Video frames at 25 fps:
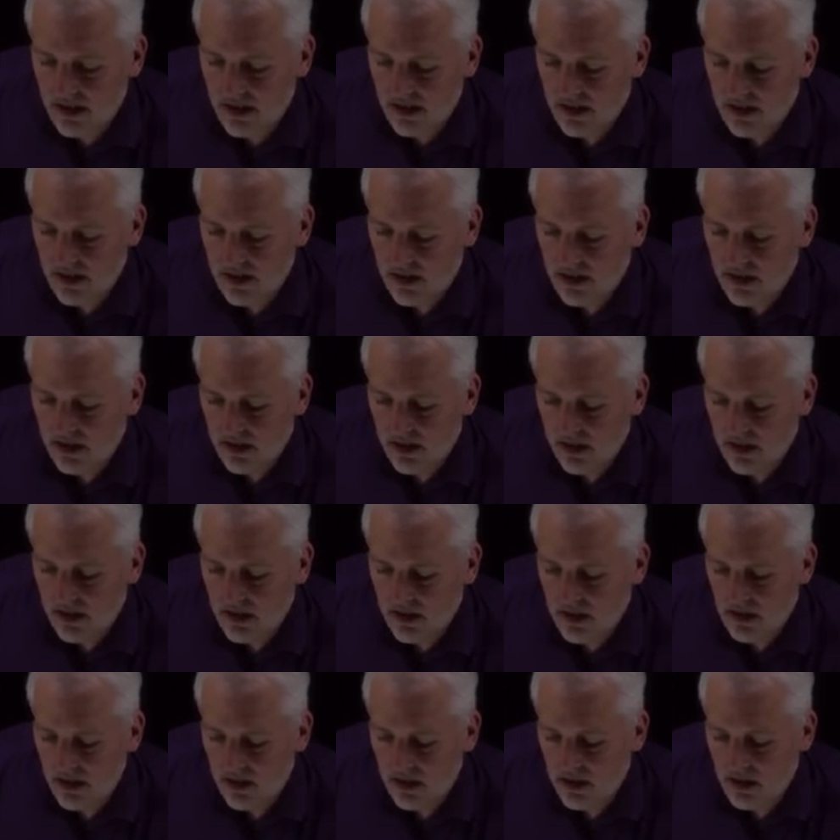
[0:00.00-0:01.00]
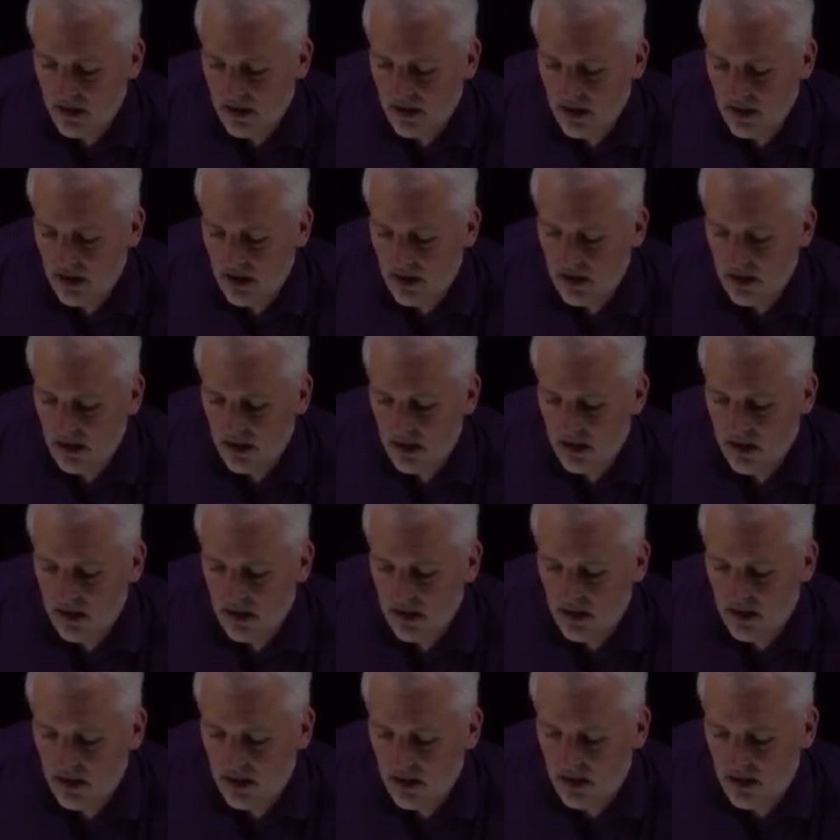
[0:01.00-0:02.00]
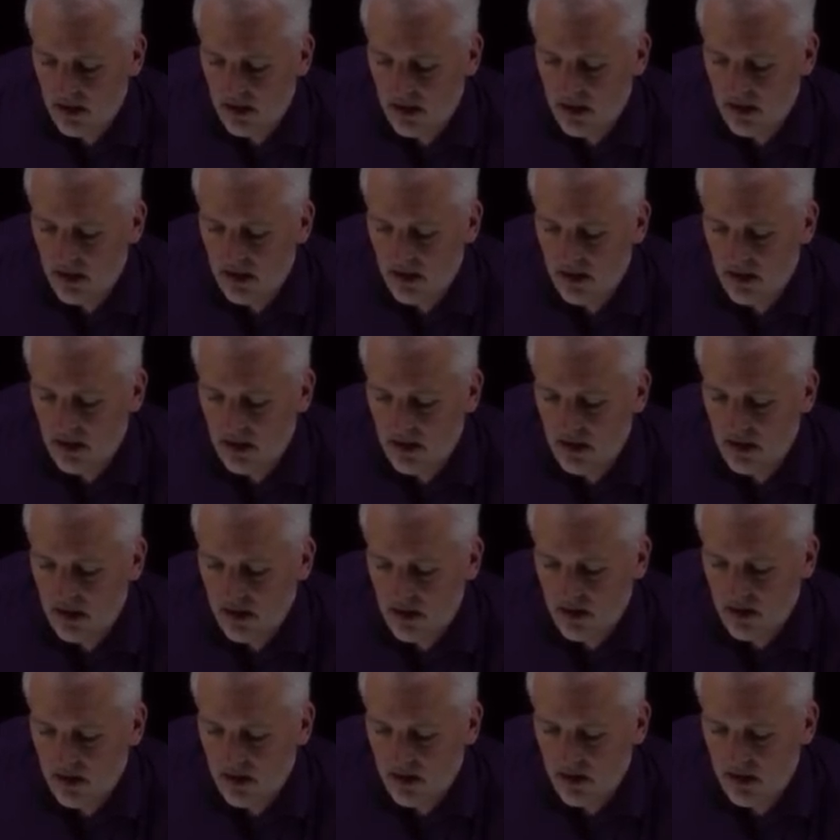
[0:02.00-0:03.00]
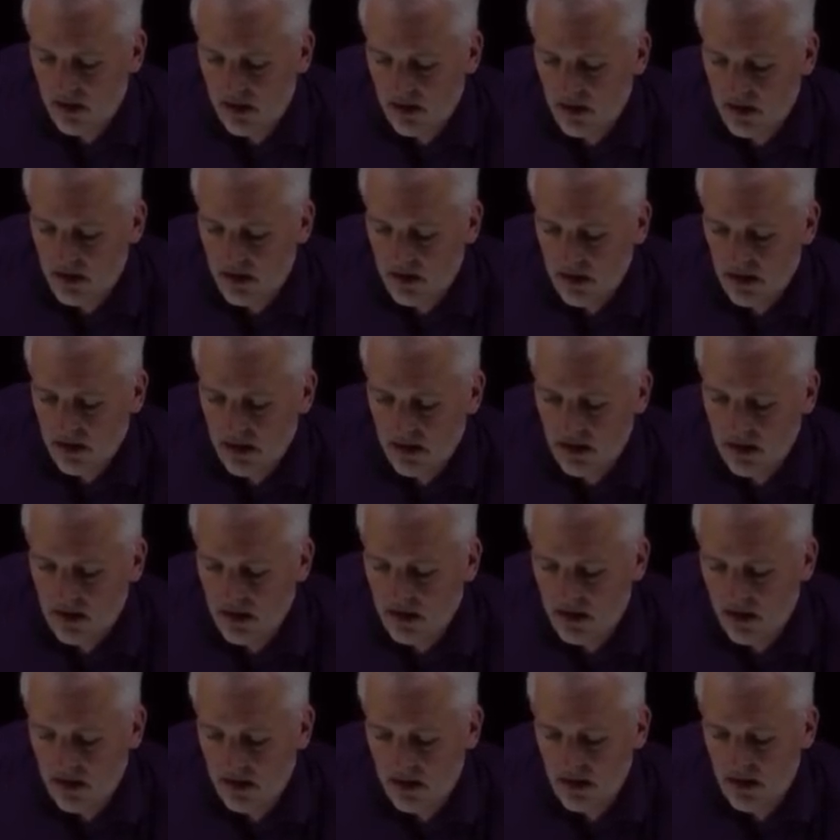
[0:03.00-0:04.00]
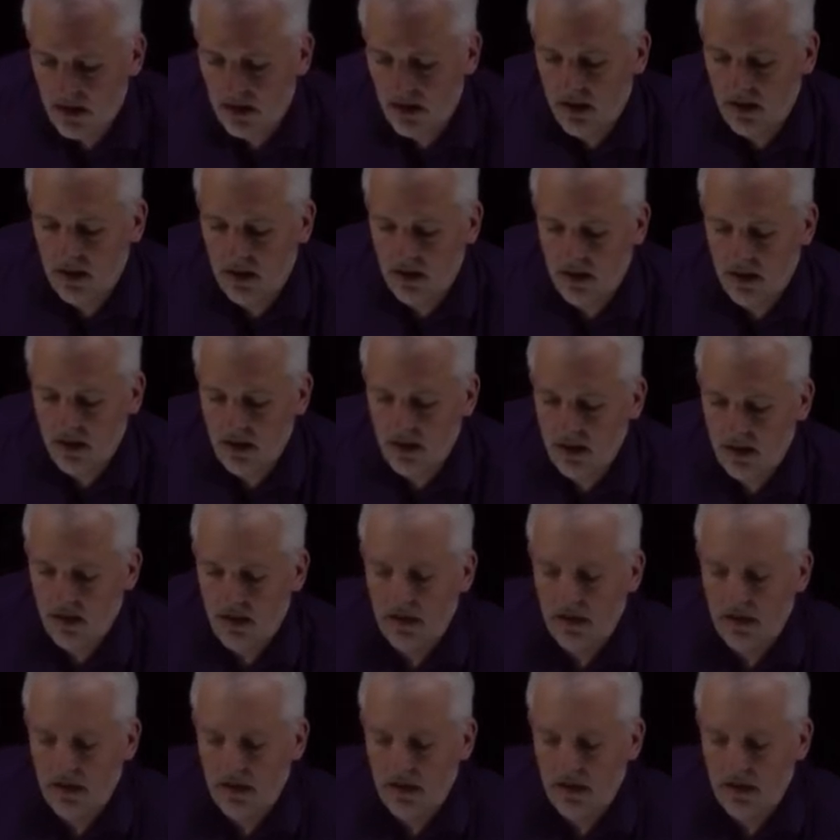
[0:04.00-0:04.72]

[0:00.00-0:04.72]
(silence)